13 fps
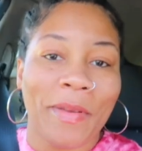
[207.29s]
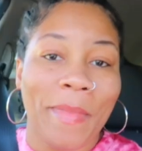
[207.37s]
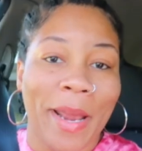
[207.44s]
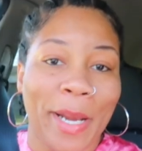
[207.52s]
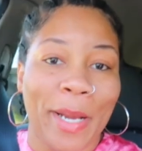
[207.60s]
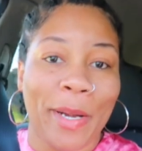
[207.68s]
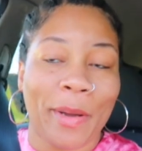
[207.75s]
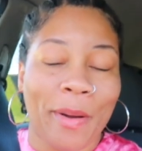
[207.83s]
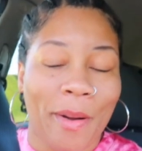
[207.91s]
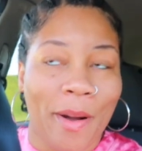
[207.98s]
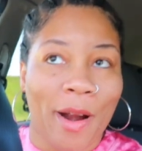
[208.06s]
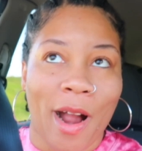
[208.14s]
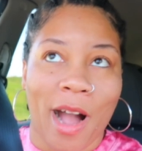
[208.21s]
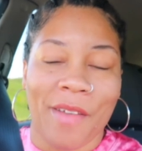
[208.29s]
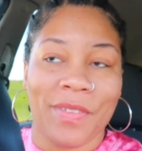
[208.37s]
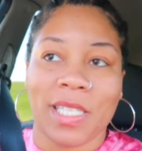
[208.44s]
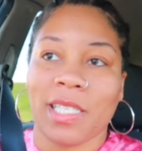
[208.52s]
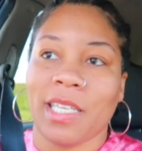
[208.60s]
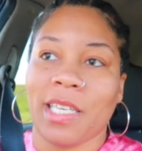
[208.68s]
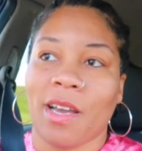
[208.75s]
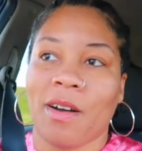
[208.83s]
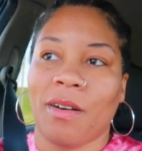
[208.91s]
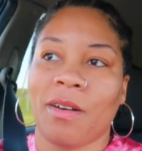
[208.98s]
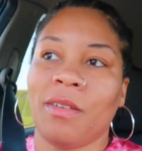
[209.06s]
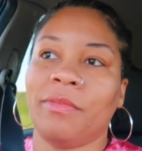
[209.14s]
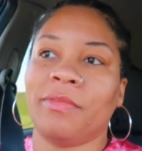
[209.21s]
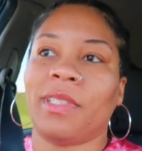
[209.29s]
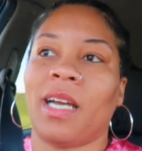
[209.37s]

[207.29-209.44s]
we made it in the car, obviously, y'all.